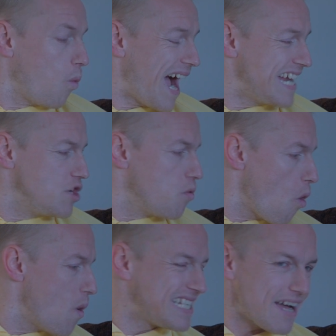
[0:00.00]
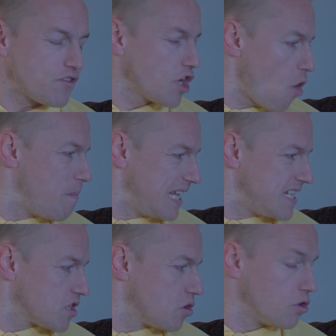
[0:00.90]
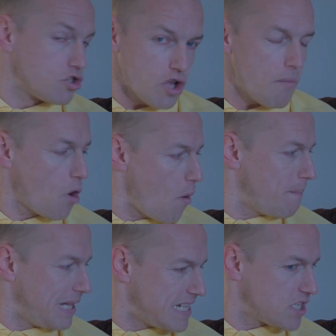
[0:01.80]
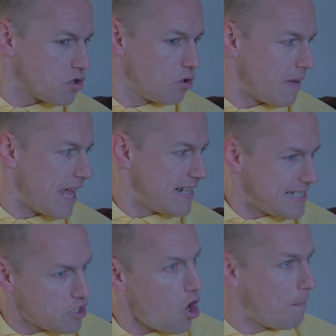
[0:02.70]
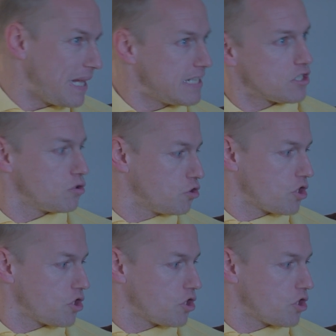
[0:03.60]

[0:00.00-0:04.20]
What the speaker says: Why do you always have to go political? Stop going political, man. This is not a political